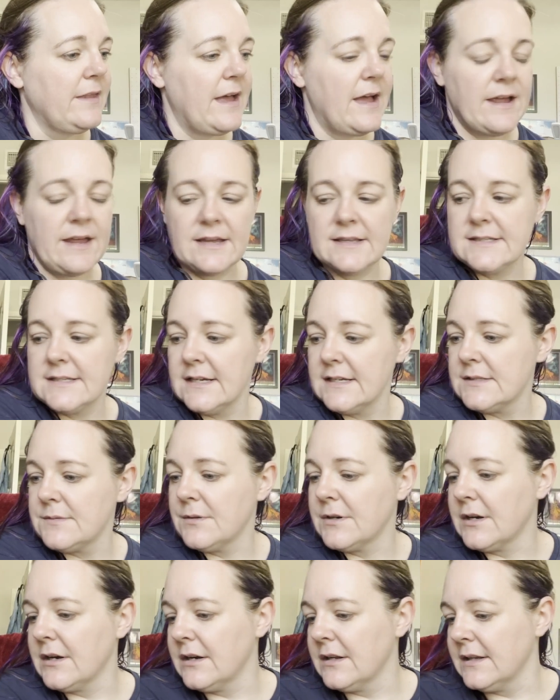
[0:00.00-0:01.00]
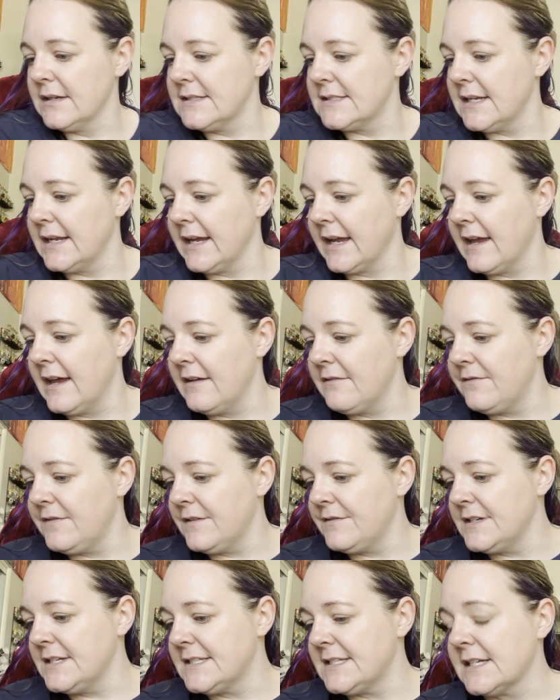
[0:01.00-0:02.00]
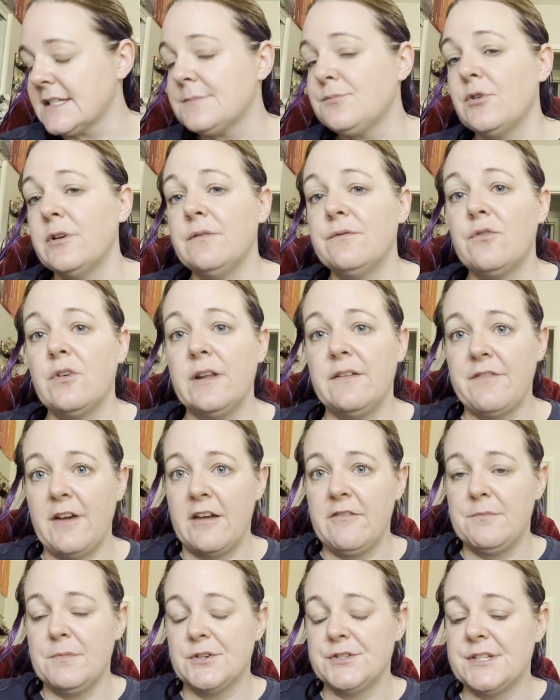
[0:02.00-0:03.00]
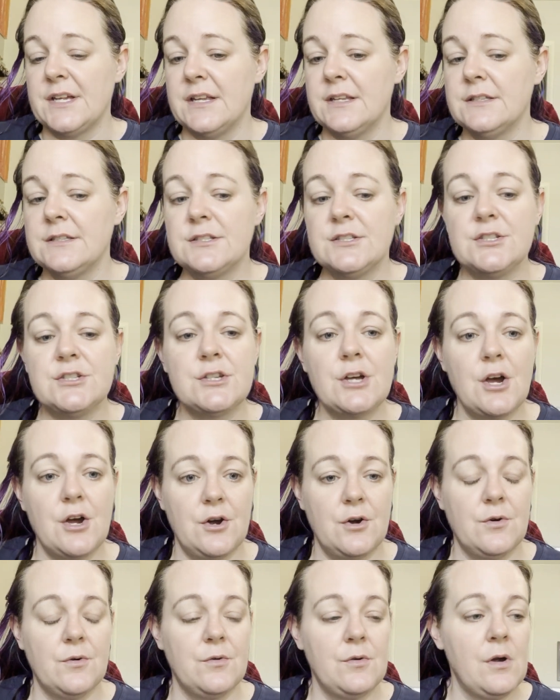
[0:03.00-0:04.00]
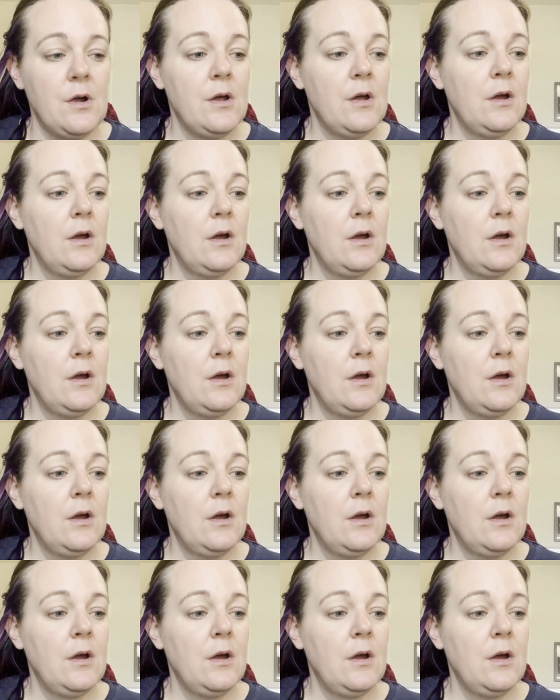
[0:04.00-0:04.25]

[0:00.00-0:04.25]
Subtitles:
that gets us. We're currently sitting at 56.45%, so